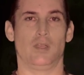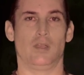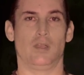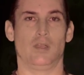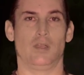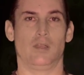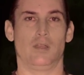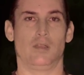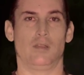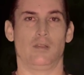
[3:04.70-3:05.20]

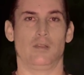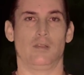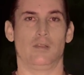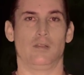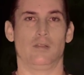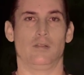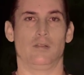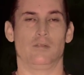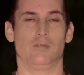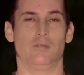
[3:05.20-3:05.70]
the
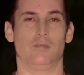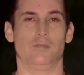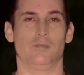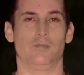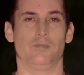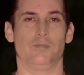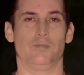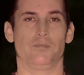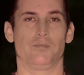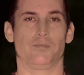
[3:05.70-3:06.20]

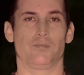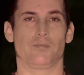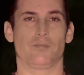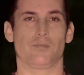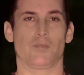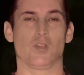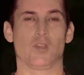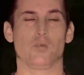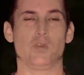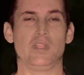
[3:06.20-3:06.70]

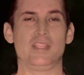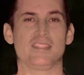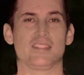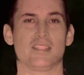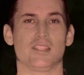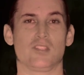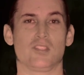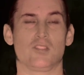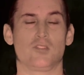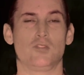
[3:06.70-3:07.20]
uh,
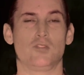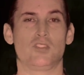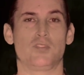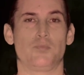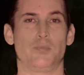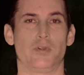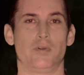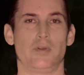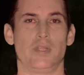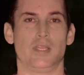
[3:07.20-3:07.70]
recent
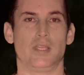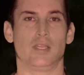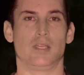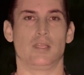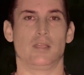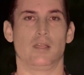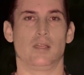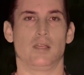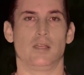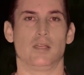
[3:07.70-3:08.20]
Suspiria.
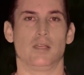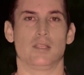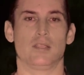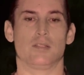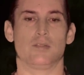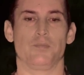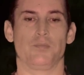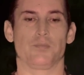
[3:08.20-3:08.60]
Uh,